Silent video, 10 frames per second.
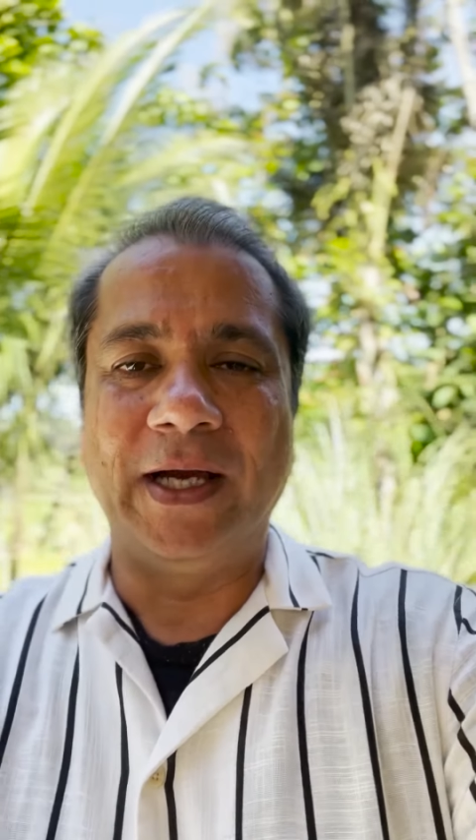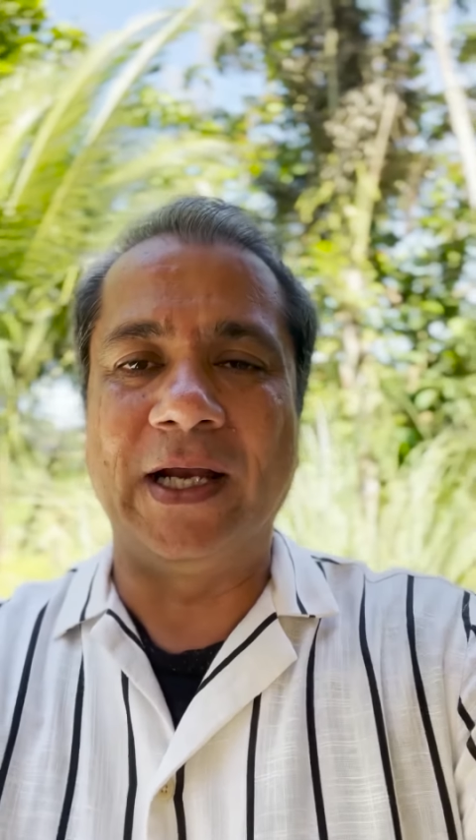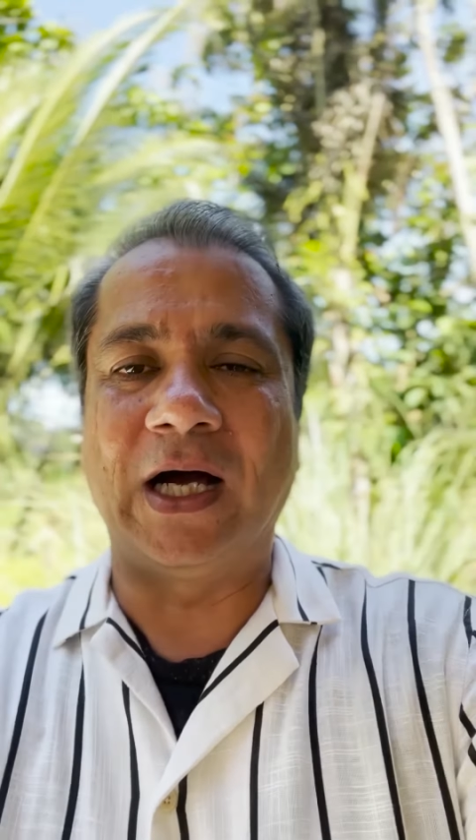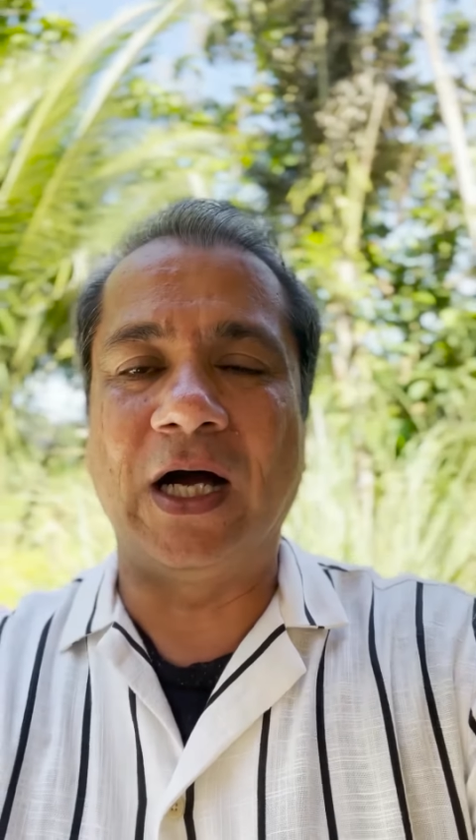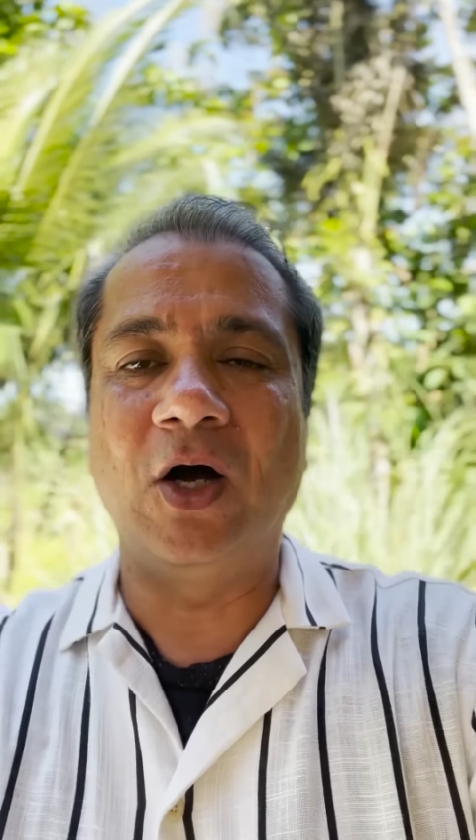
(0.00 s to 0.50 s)
and
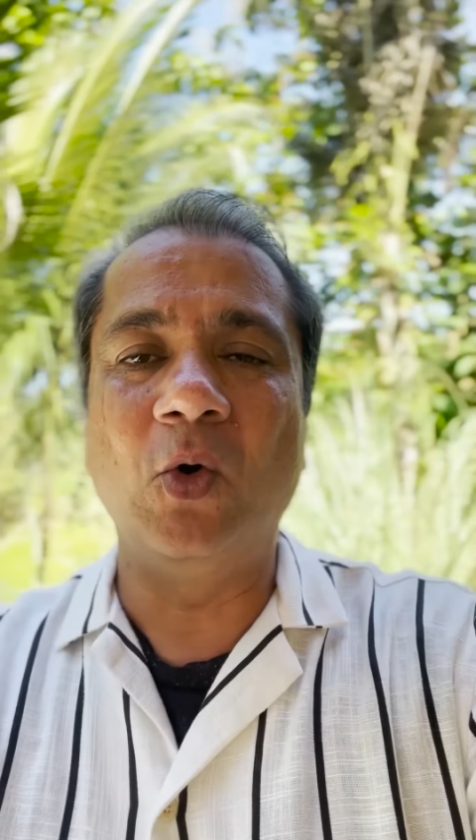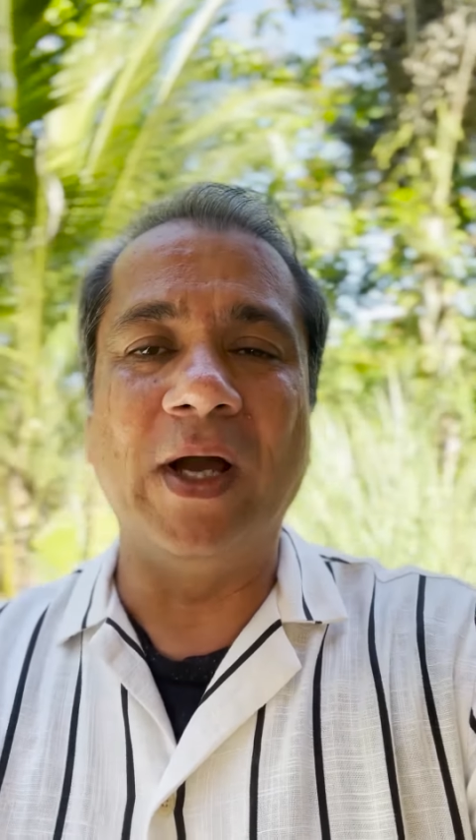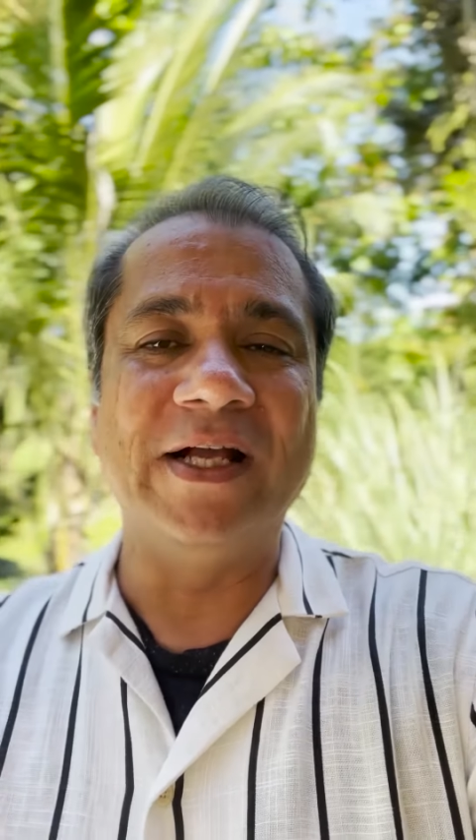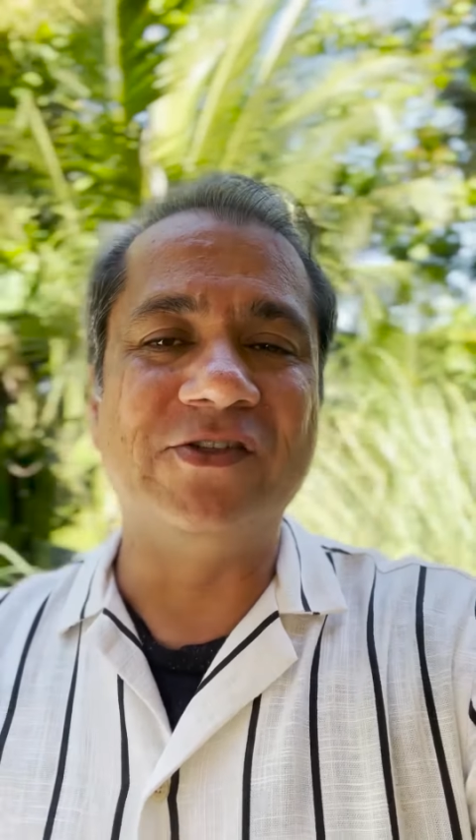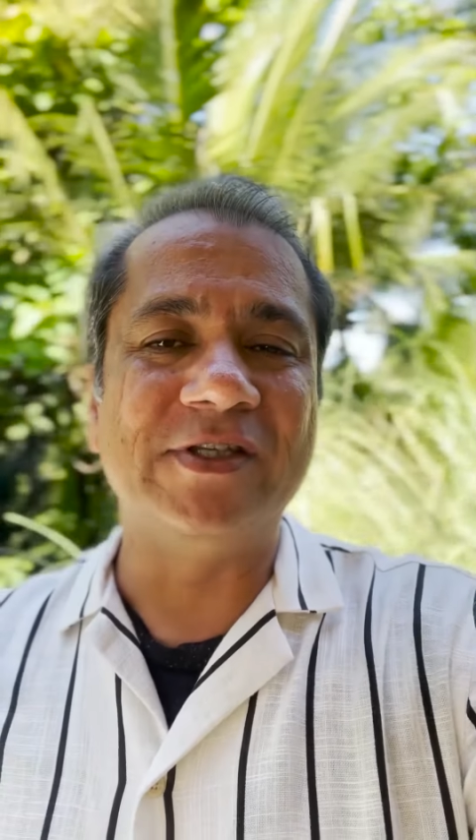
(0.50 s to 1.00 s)
how
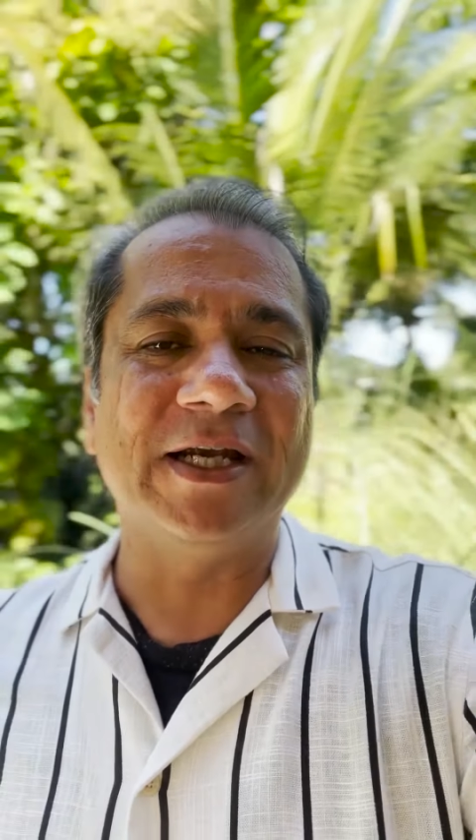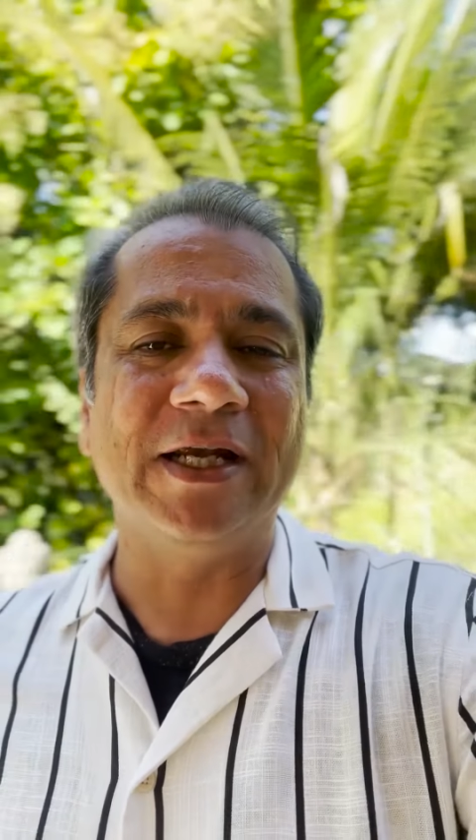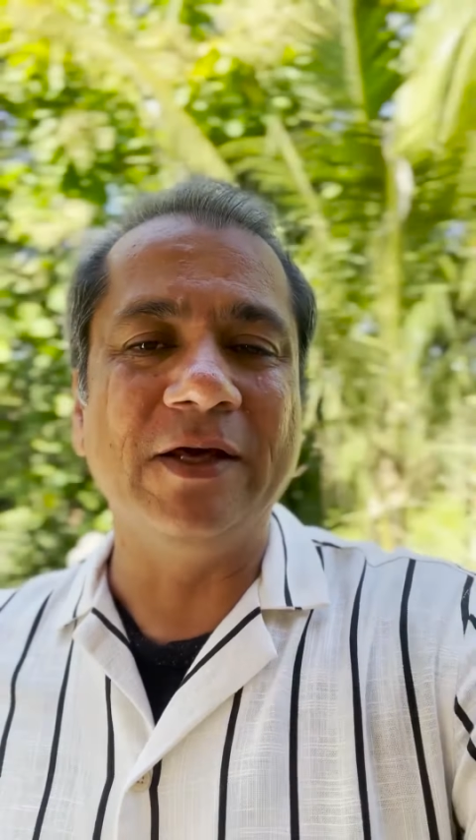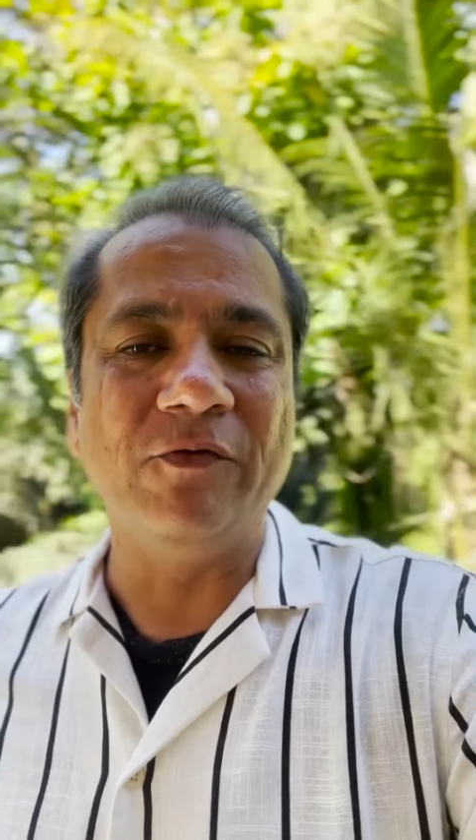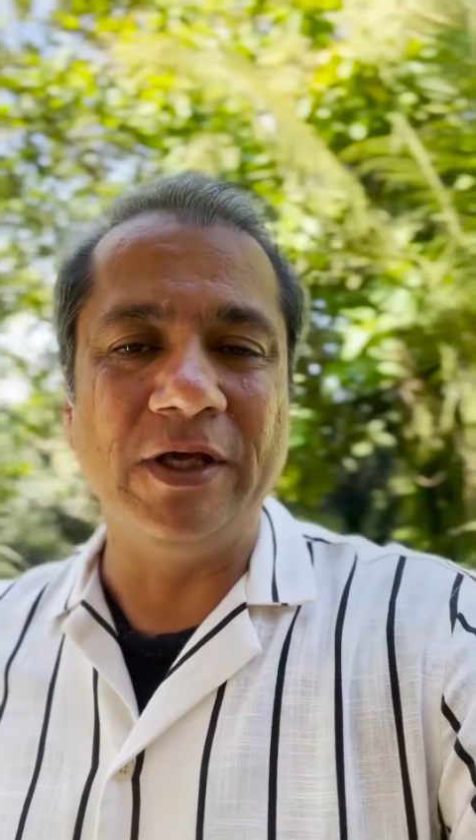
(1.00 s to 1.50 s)

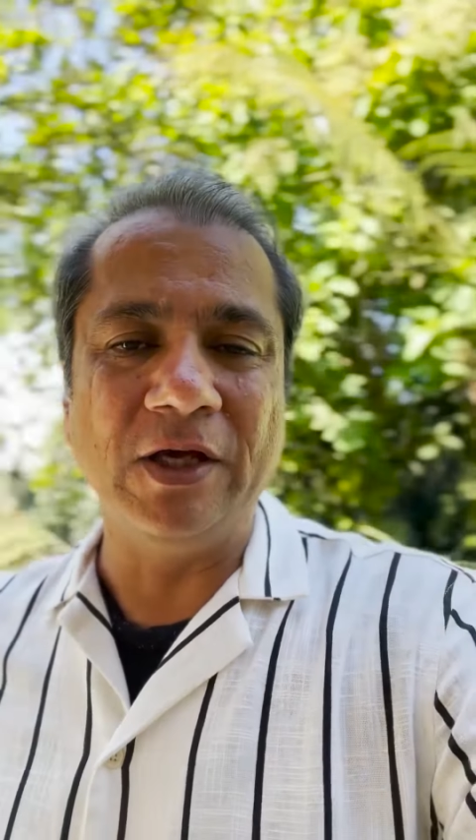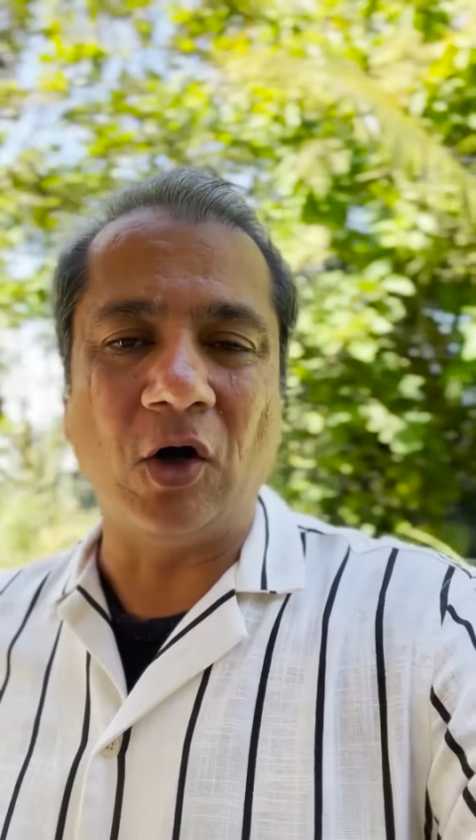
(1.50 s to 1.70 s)
exactly we